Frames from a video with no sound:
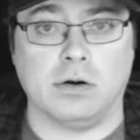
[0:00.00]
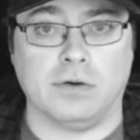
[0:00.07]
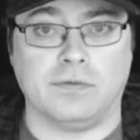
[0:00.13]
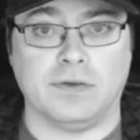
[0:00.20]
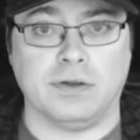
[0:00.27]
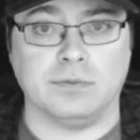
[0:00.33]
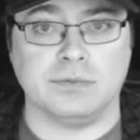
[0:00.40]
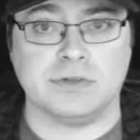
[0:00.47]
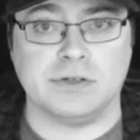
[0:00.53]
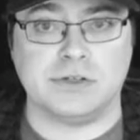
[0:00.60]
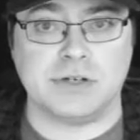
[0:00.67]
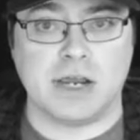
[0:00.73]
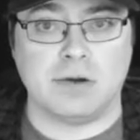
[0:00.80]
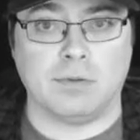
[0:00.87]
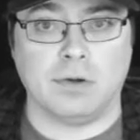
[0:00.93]
films in
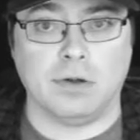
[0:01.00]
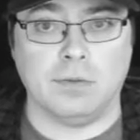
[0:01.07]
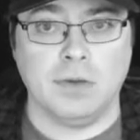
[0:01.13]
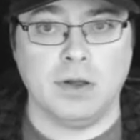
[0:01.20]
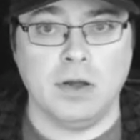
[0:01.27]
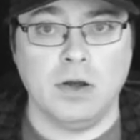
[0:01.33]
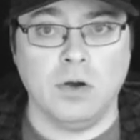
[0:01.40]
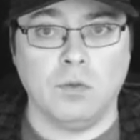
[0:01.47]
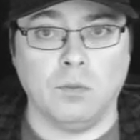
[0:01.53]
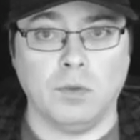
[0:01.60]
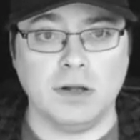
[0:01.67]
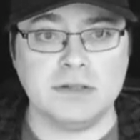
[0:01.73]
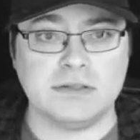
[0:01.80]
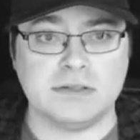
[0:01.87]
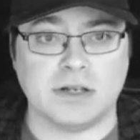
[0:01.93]
general.
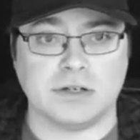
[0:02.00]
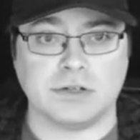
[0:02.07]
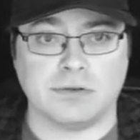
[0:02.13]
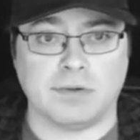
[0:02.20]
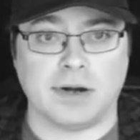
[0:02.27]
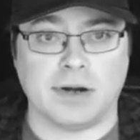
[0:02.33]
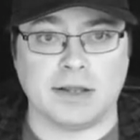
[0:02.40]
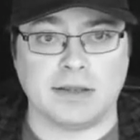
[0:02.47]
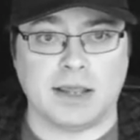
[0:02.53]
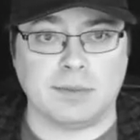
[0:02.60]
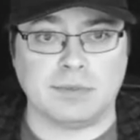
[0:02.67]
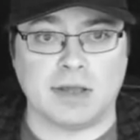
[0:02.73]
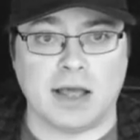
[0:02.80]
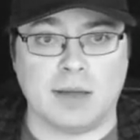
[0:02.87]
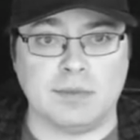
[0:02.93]
One such critic
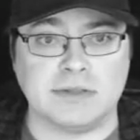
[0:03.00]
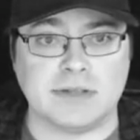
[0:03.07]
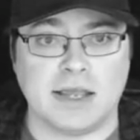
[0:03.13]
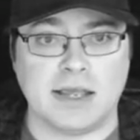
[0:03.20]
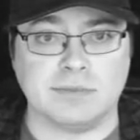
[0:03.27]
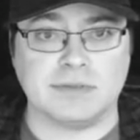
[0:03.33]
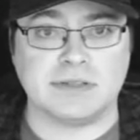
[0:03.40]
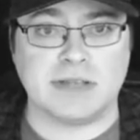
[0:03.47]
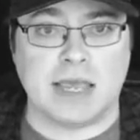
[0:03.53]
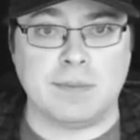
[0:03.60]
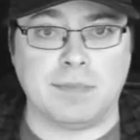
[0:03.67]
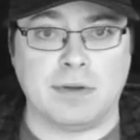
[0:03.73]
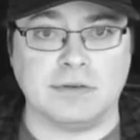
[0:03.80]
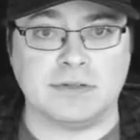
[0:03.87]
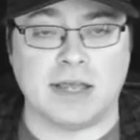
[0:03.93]
named Thomas M.
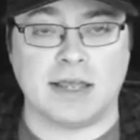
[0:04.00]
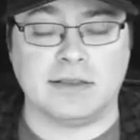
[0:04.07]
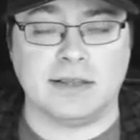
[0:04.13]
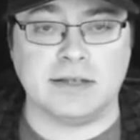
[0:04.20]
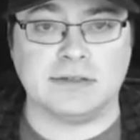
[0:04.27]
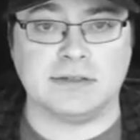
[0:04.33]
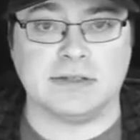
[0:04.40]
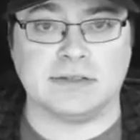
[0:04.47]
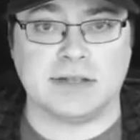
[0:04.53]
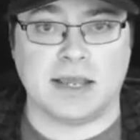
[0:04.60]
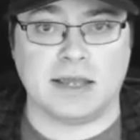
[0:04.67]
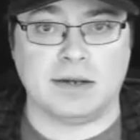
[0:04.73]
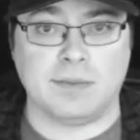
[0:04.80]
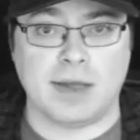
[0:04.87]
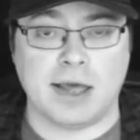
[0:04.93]
Sipos had this to say
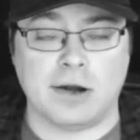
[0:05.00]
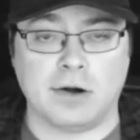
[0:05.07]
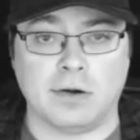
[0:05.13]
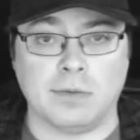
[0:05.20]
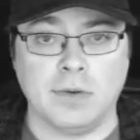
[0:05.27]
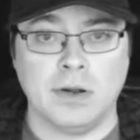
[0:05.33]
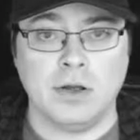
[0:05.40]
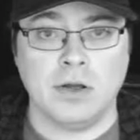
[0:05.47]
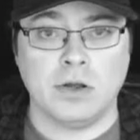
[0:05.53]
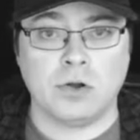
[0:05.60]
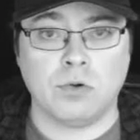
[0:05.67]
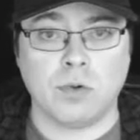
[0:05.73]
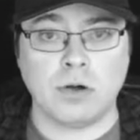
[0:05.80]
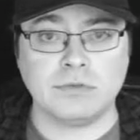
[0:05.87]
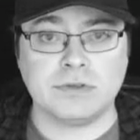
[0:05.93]
on the matter,
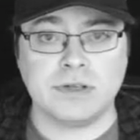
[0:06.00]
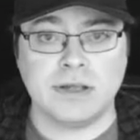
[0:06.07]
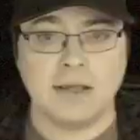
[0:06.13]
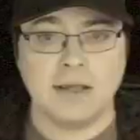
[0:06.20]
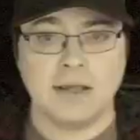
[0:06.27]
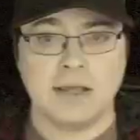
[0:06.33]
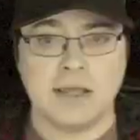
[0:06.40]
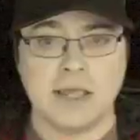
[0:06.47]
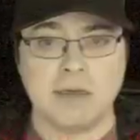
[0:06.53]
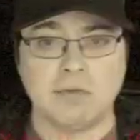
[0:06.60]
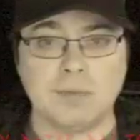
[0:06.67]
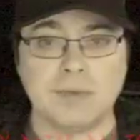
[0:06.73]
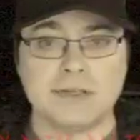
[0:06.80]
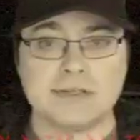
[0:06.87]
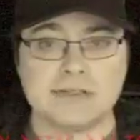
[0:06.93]
quote, It
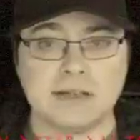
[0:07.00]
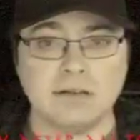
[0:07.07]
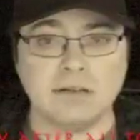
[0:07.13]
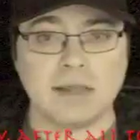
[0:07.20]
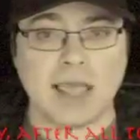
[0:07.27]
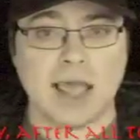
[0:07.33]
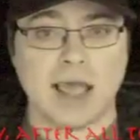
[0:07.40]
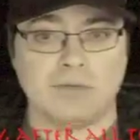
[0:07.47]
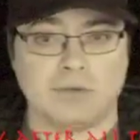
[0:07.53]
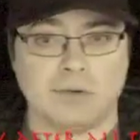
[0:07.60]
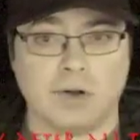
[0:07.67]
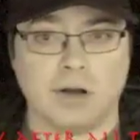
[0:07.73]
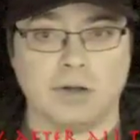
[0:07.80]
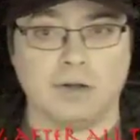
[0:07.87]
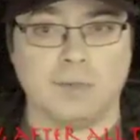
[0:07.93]
would be silly,
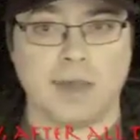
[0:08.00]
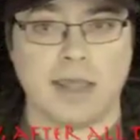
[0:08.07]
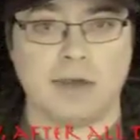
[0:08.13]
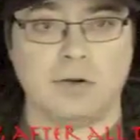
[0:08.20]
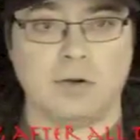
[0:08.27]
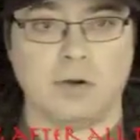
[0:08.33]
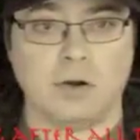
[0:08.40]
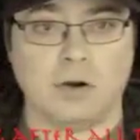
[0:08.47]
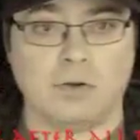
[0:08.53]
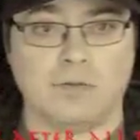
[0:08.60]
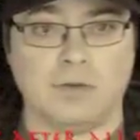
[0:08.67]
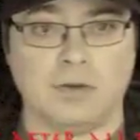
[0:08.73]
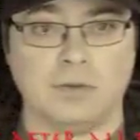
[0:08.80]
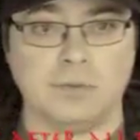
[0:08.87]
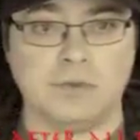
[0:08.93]
after all, to ban horror
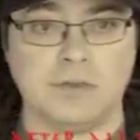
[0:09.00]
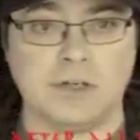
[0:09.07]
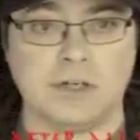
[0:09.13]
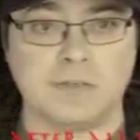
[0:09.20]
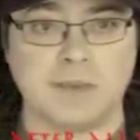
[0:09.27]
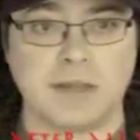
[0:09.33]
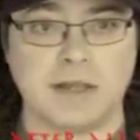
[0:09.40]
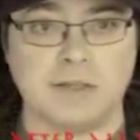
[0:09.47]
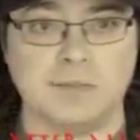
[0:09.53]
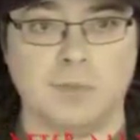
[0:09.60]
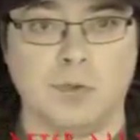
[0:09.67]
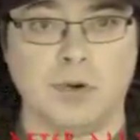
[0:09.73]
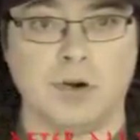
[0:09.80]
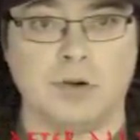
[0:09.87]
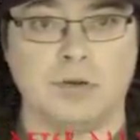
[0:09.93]
films just because
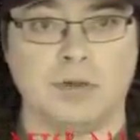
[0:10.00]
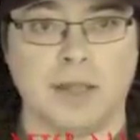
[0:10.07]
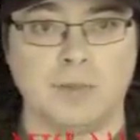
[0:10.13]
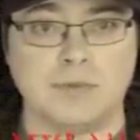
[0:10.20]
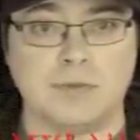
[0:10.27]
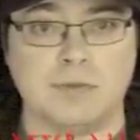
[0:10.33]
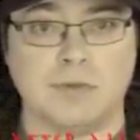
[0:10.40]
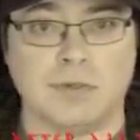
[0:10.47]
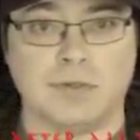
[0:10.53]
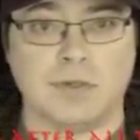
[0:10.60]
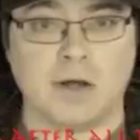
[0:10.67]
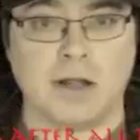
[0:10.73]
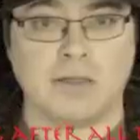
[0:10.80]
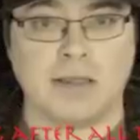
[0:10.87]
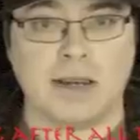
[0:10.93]
Boyer claims to have
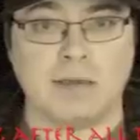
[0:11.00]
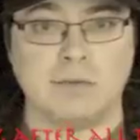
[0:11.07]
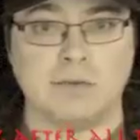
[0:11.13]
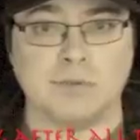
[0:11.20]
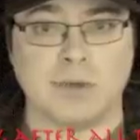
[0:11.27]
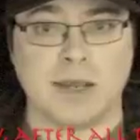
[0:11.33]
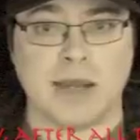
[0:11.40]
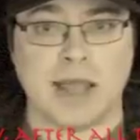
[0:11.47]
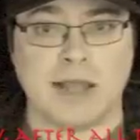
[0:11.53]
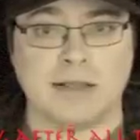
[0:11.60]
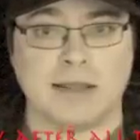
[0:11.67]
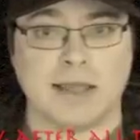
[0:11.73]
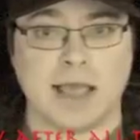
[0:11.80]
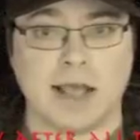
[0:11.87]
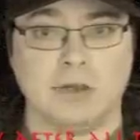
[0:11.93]
thought that he was
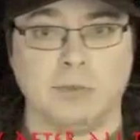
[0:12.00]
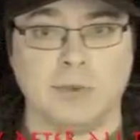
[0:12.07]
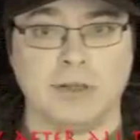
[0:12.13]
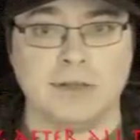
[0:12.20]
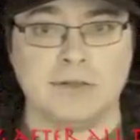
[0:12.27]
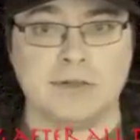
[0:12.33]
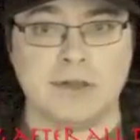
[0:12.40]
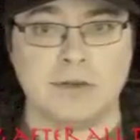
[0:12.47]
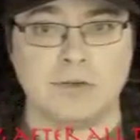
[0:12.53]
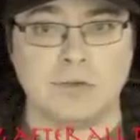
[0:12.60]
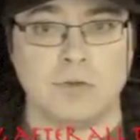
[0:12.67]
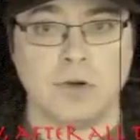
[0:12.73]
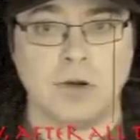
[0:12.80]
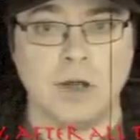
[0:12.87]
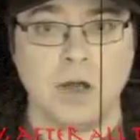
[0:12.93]
reenacting Halloween
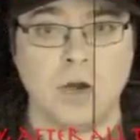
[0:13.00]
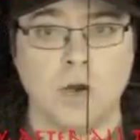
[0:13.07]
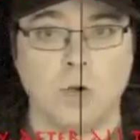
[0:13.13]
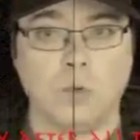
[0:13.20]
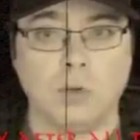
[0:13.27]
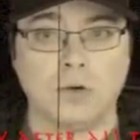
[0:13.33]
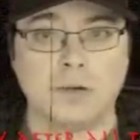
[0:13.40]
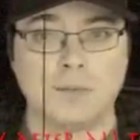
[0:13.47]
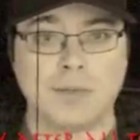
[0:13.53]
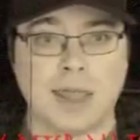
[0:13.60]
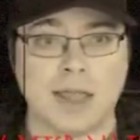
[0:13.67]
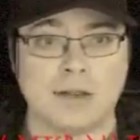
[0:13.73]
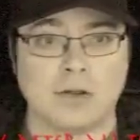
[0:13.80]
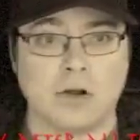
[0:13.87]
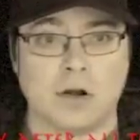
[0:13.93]
2, or to
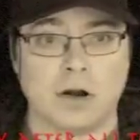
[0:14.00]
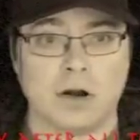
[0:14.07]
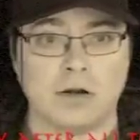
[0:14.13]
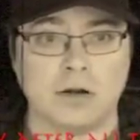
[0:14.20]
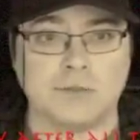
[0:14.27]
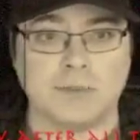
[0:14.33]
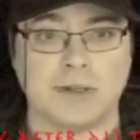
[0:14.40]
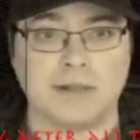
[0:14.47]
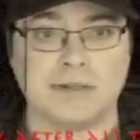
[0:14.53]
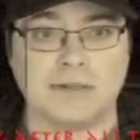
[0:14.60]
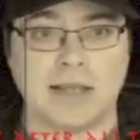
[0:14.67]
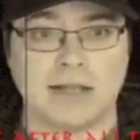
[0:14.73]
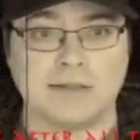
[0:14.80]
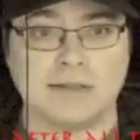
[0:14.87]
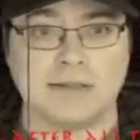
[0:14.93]
ban cars because
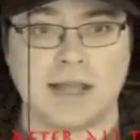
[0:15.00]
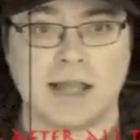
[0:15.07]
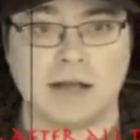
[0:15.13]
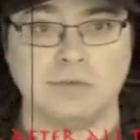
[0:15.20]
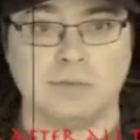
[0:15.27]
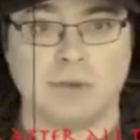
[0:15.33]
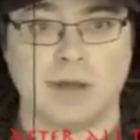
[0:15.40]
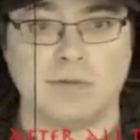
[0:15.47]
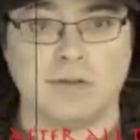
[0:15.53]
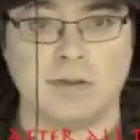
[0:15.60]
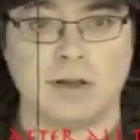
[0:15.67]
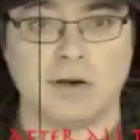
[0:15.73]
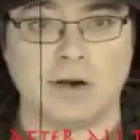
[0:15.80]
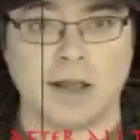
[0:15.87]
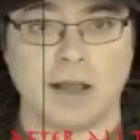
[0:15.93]
Texas housewife
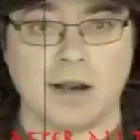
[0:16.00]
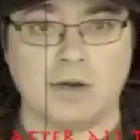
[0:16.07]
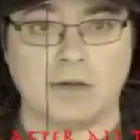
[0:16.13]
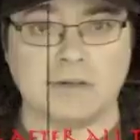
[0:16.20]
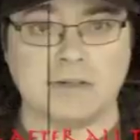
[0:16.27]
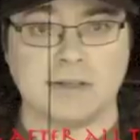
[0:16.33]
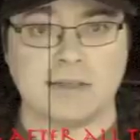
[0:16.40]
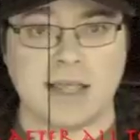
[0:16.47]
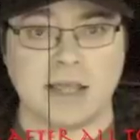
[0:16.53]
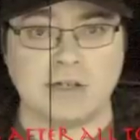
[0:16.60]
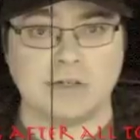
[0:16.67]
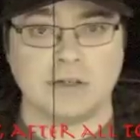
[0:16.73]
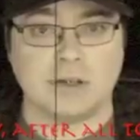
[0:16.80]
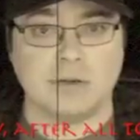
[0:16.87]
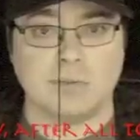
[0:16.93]
Clara Harris
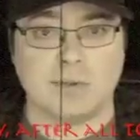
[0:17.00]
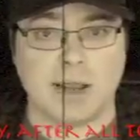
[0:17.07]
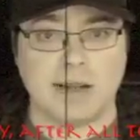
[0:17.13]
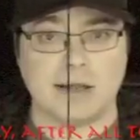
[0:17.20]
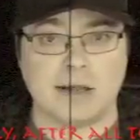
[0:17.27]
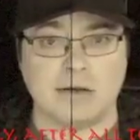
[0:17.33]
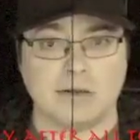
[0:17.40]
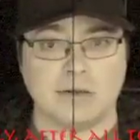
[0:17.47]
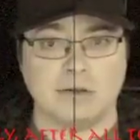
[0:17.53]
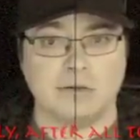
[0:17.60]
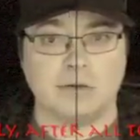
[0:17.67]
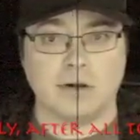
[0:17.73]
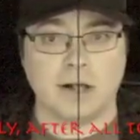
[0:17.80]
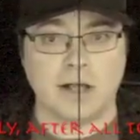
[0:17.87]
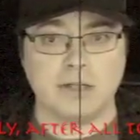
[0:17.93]
intentionally ran down and killed
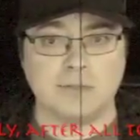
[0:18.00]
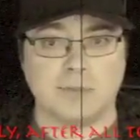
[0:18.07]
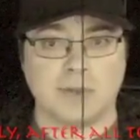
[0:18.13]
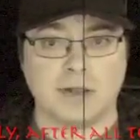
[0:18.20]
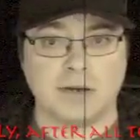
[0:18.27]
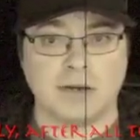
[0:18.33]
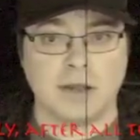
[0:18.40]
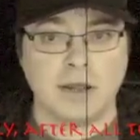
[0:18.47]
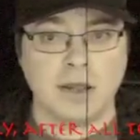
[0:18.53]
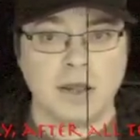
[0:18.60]
her husband.